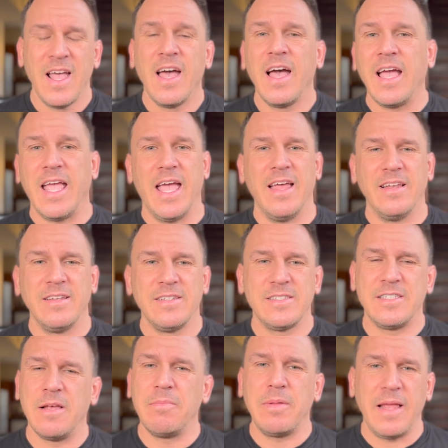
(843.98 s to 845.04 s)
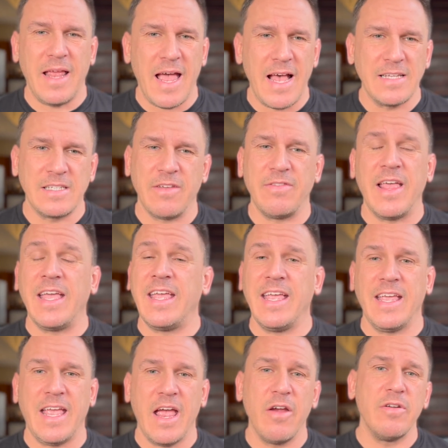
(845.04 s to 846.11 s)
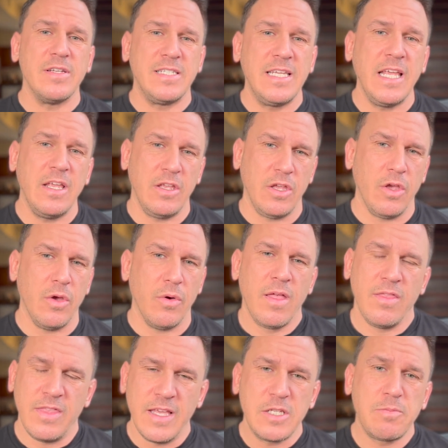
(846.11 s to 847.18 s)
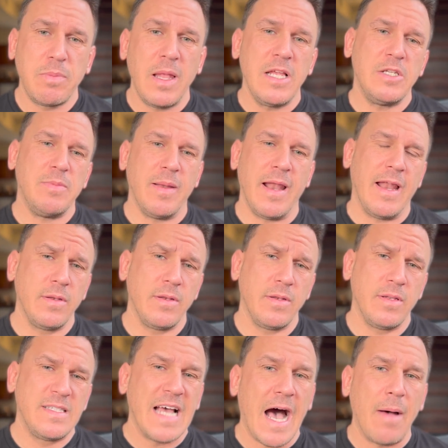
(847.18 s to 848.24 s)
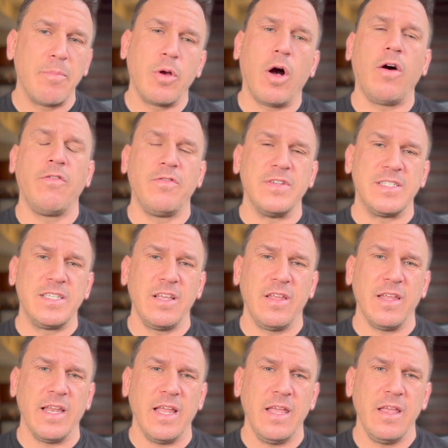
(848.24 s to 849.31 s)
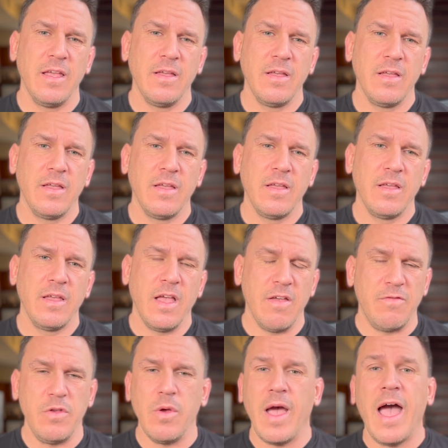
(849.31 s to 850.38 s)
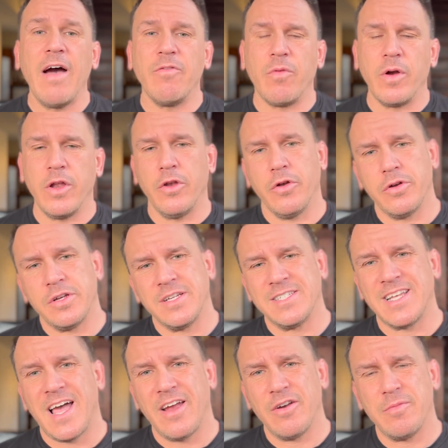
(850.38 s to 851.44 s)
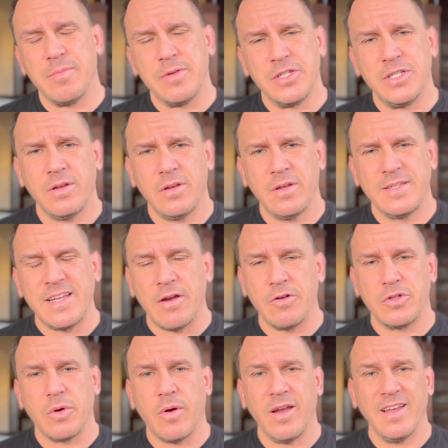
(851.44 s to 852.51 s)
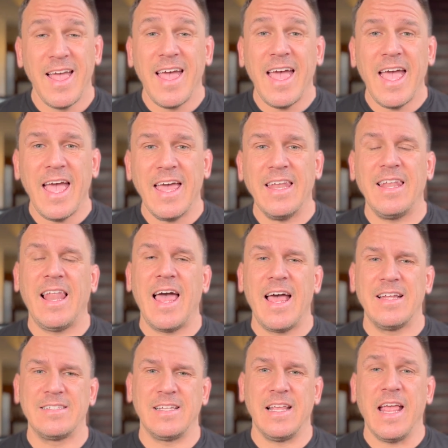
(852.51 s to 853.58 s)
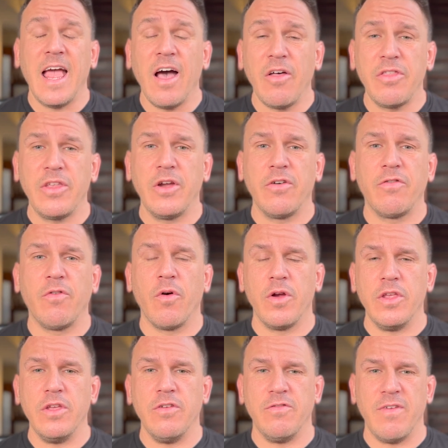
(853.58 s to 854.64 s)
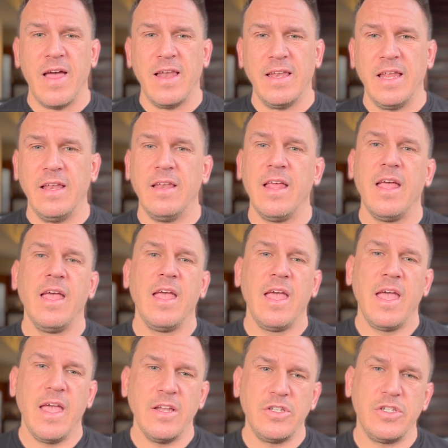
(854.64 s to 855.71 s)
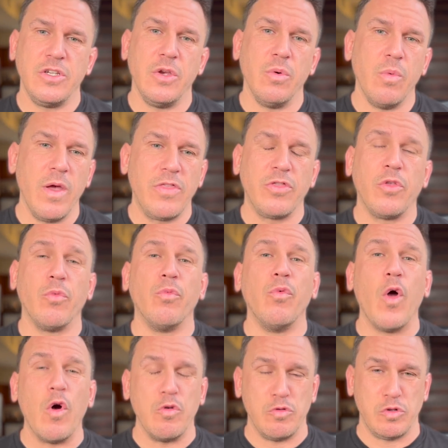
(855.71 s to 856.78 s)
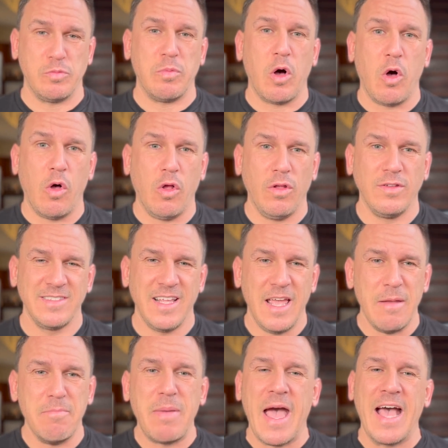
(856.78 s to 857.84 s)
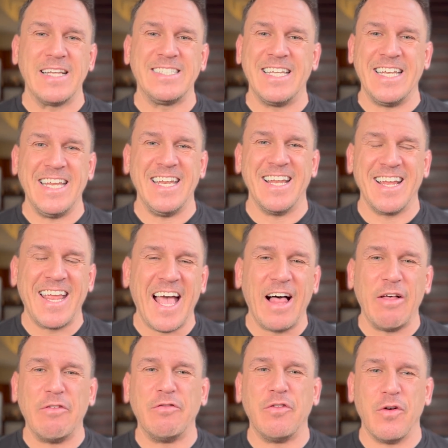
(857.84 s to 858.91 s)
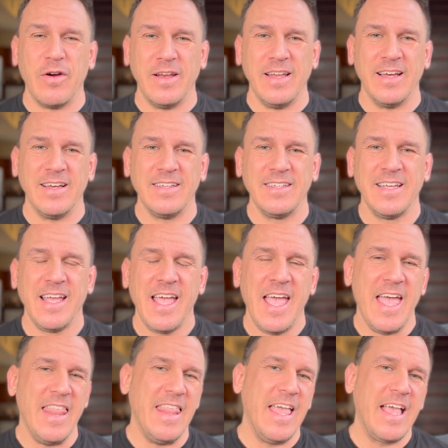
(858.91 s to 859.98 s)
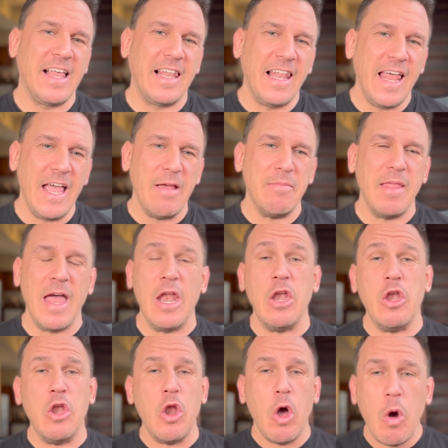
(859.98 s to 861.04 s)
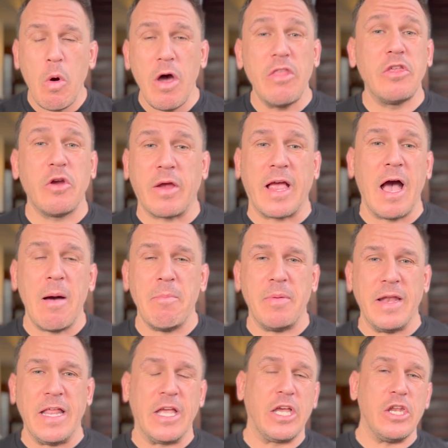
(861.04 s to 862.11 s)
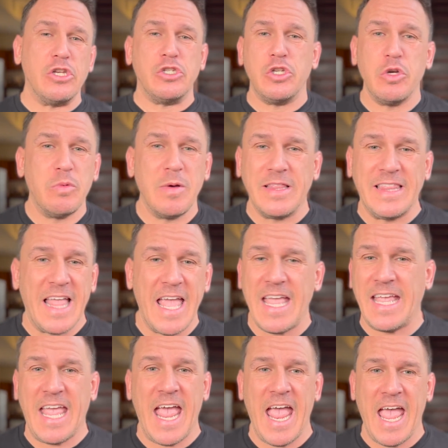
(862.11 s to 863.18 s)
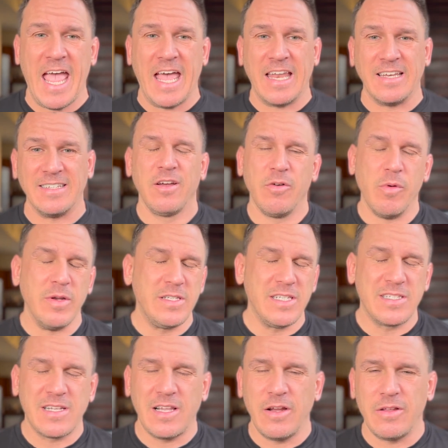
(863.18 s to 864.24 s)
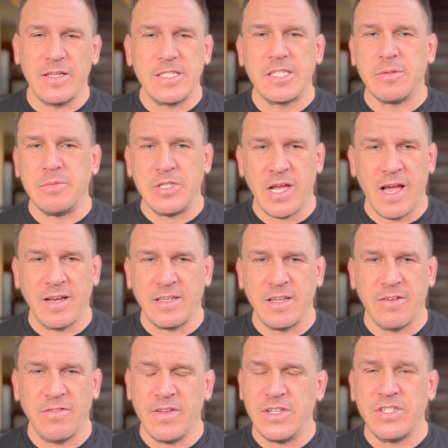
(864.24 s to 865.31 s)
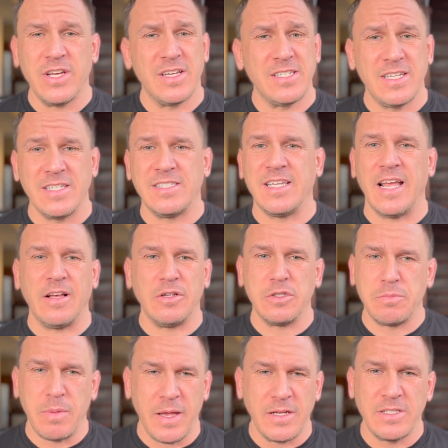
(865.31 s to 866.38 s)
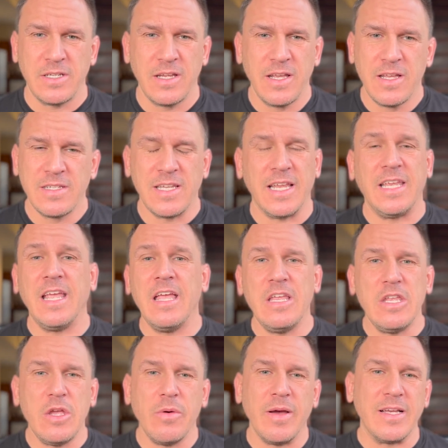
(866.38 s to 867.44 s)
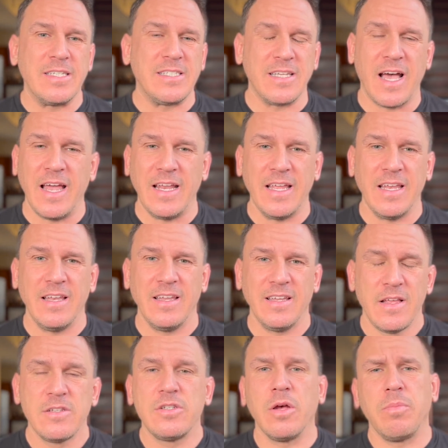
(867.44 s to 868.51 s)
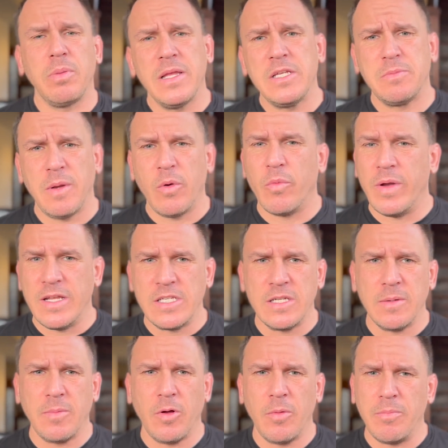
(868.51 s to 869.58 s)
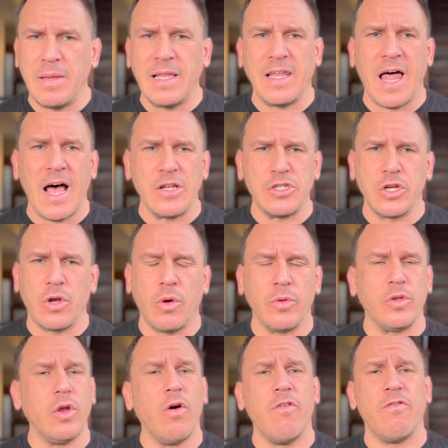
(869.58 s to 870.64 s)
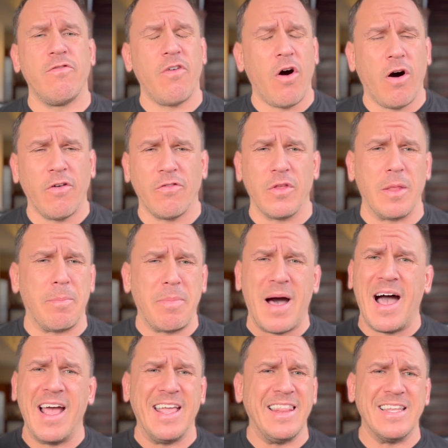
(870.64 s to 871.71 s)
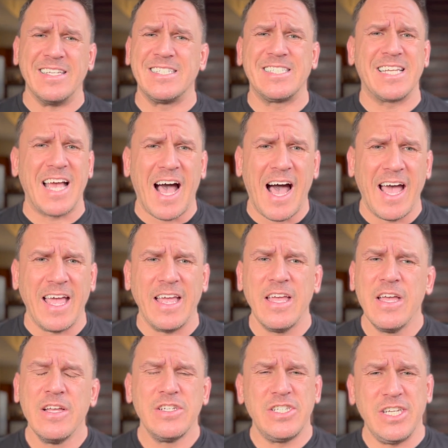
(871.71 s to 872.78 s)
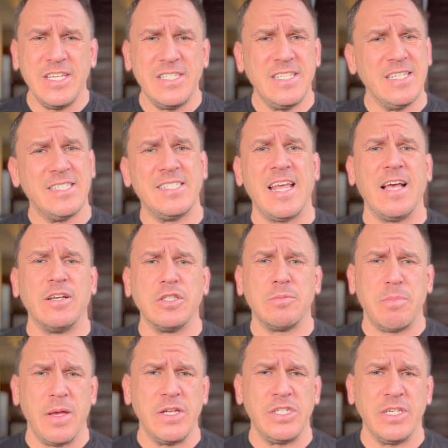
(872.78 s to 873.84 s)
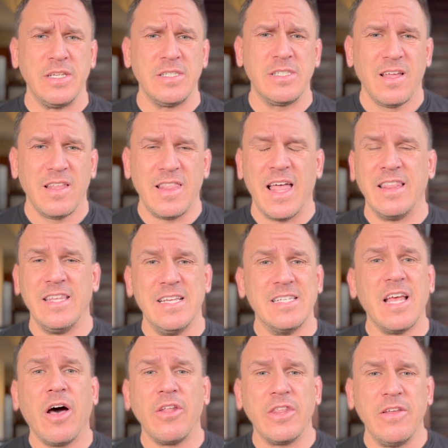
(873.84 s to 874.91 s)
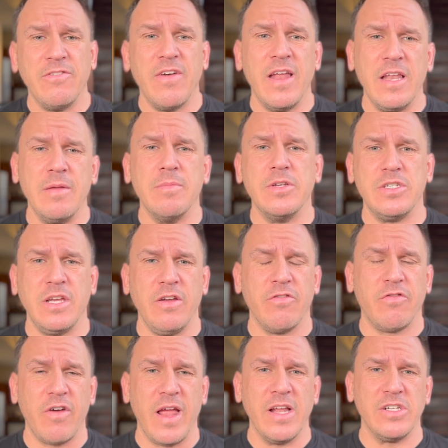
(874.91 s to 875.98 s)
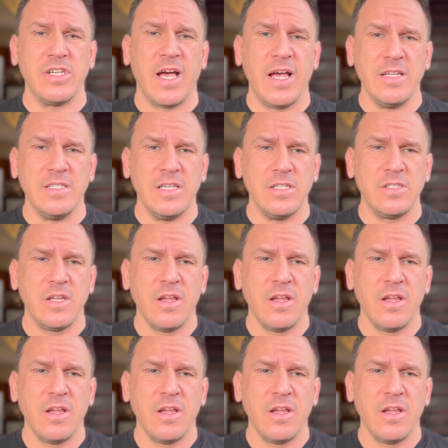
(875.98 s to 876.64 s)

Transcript: Again, simply ask if they can guarantee you this placement at a top golf facility if you have one in your desired machine territory. And lastly, Healthier For You vending hits you with the Rose Bowl in Pasadena, California. And they claim that no other company can do what they can, which is clearly subjective and just a sales pitch to get you excited. So please be reasonable and be logical. Don't fall for the pie in the sky, cheesy sales pitches that these healthy vending machine franchises